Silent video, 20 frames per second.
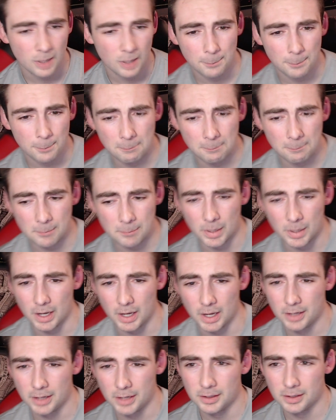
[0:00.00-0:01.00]
but
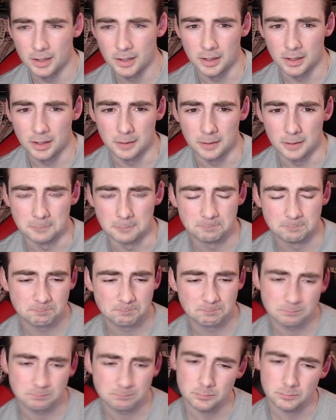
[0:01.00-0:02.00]

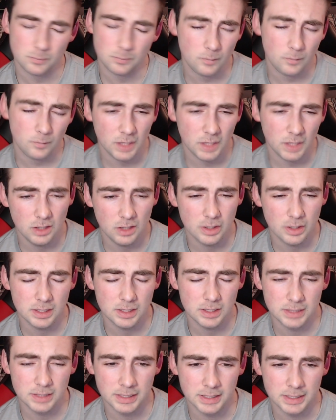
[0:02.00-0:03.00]
I think
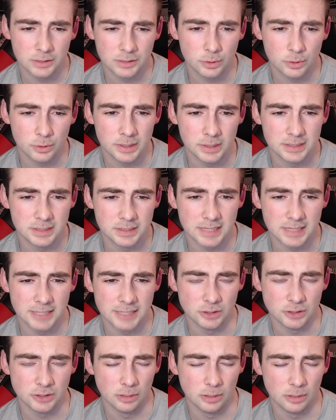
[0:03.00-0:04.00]
they can tweak the size a
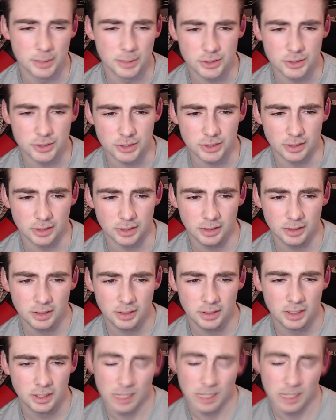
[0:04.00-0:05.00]
little bit just to
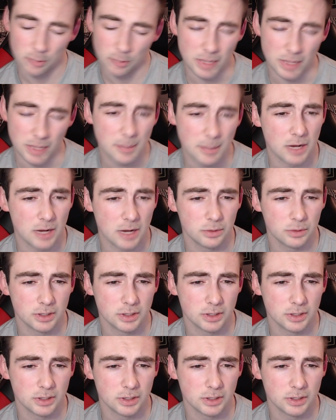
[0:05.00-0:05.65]
help them out,